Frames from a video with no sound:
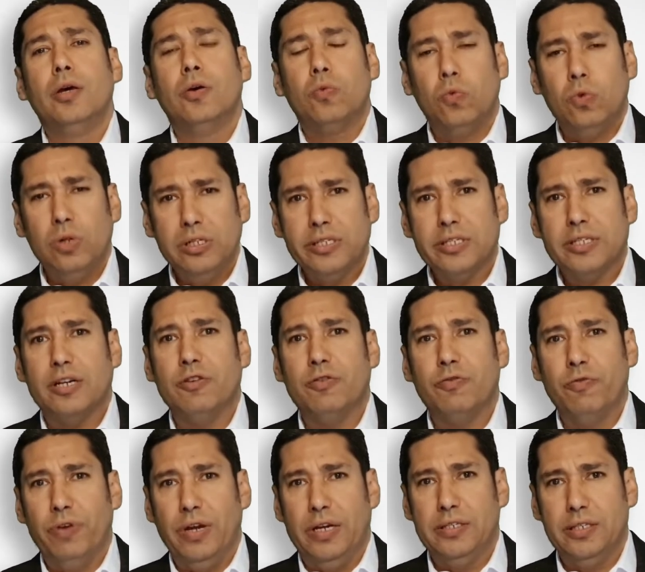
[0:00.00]
will
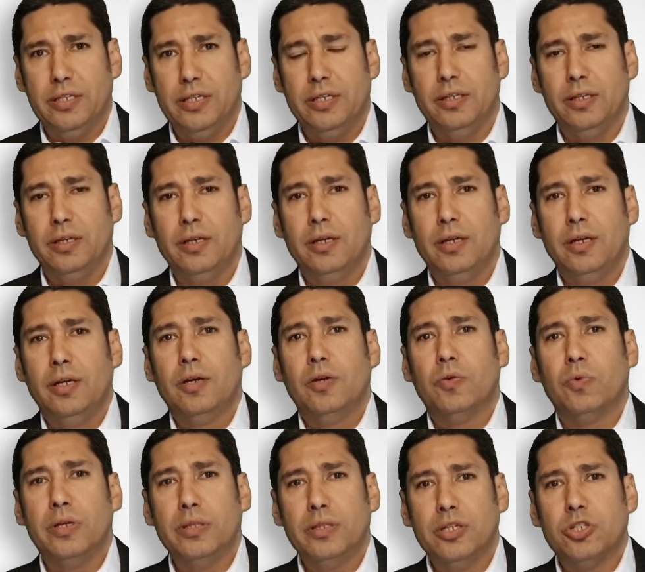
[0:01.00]
start facing
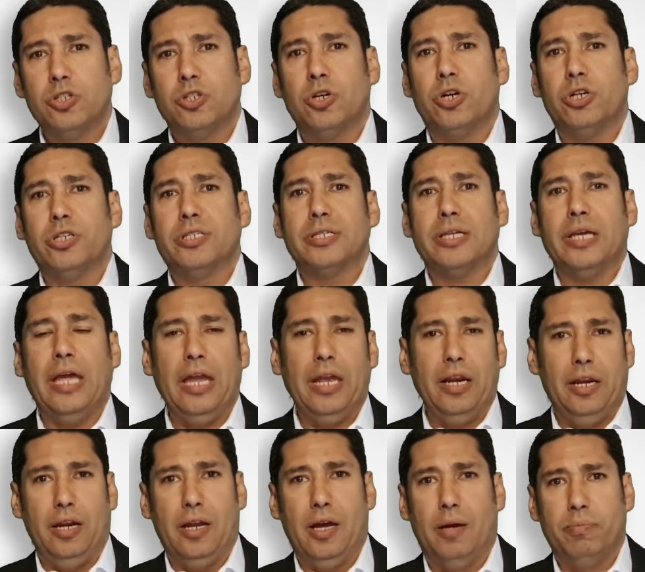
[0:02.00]
when they start
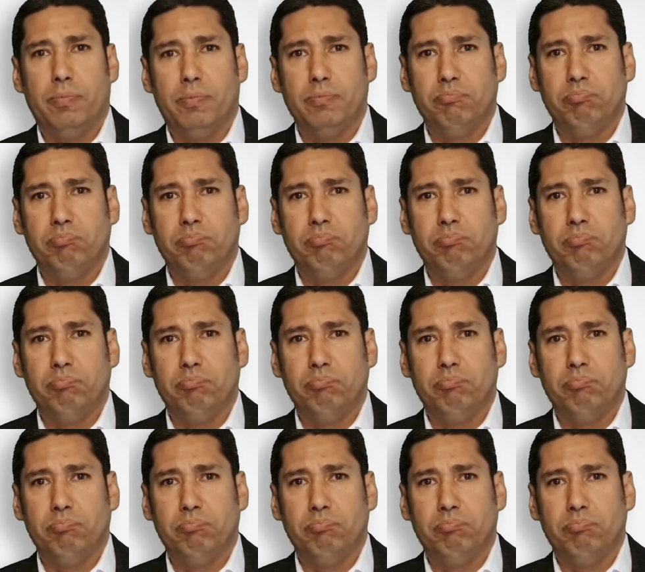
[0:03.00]
scaling up.